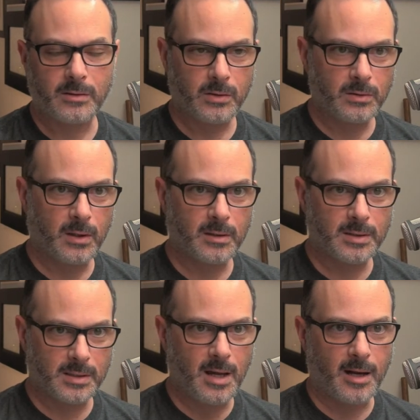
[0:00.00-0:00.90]
Two
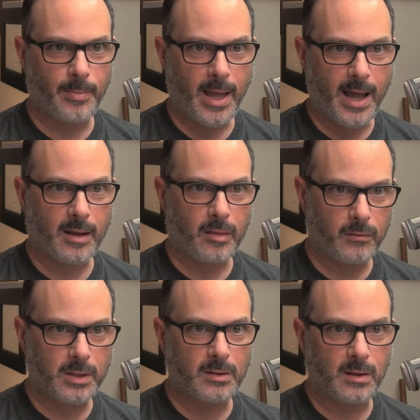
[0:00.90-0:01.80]
dogs is not a pack,
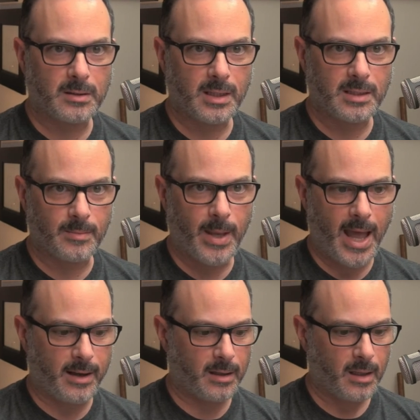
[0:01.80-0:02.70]
three dogs is a
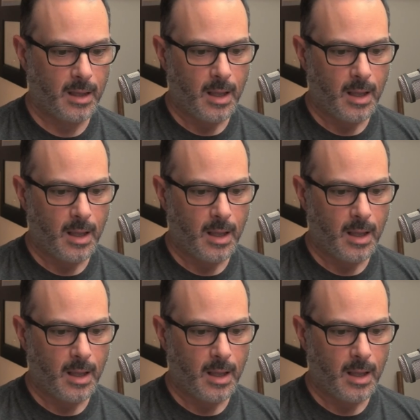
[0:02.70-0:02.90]
pack.